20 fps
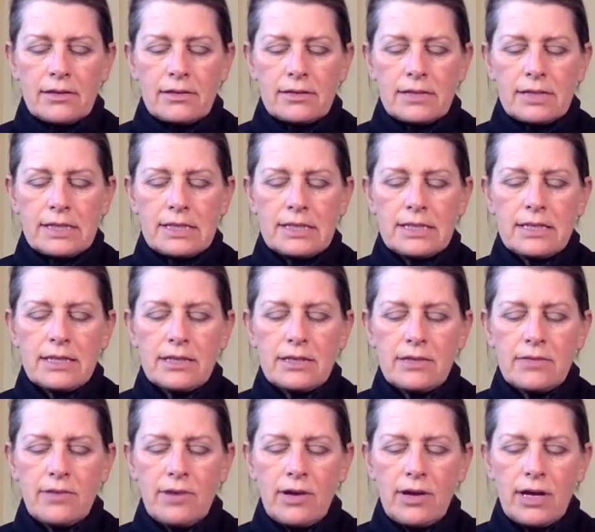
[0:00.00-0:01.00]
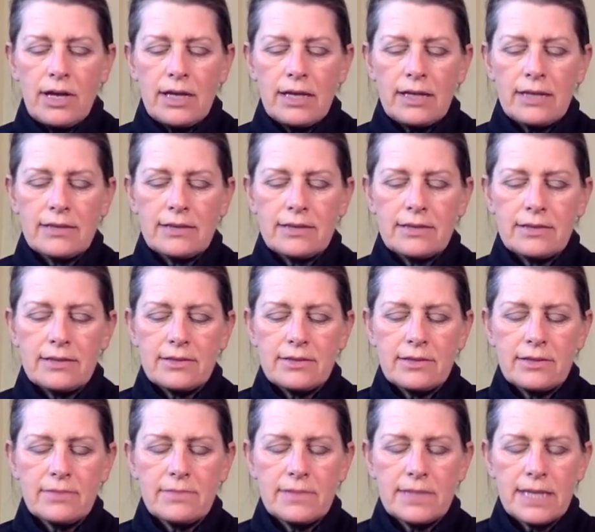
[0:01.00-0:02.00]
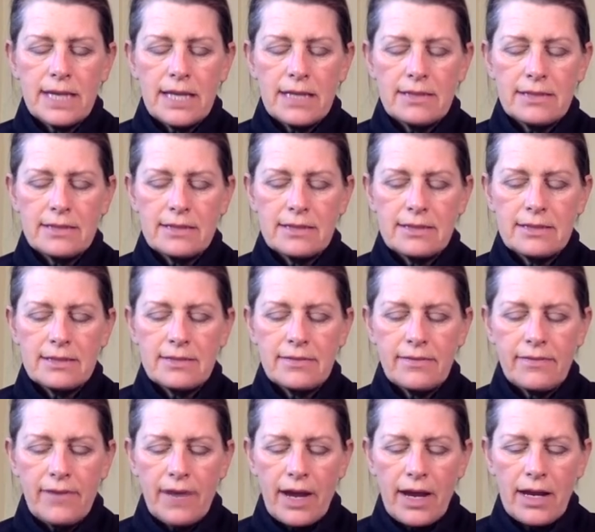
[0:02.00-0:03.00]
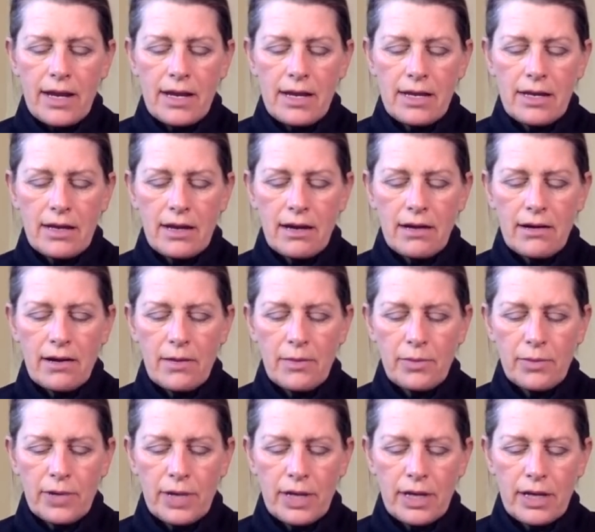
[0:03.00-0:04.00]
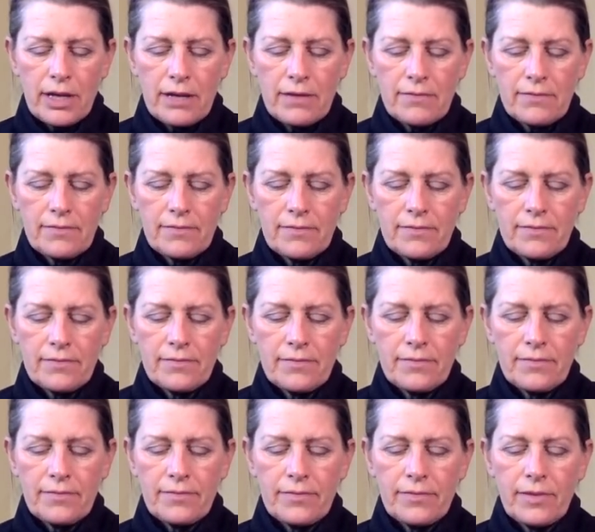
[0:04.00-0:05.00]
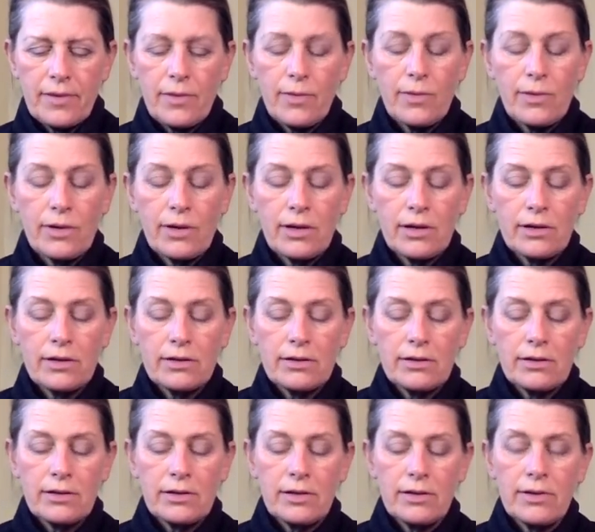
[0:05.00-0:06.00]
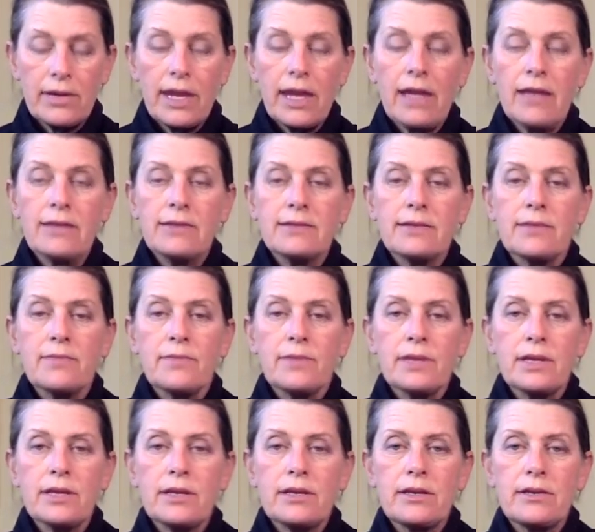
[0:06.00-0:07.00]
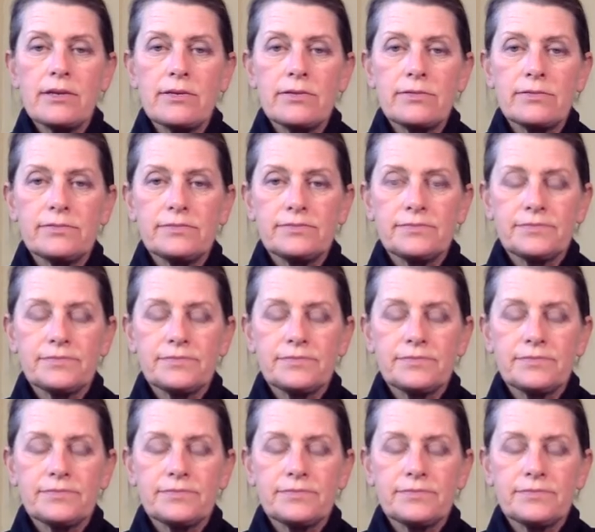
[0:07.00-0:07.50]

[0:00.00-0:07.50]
To continue on as the circumstances defining our upbringing, or create something new.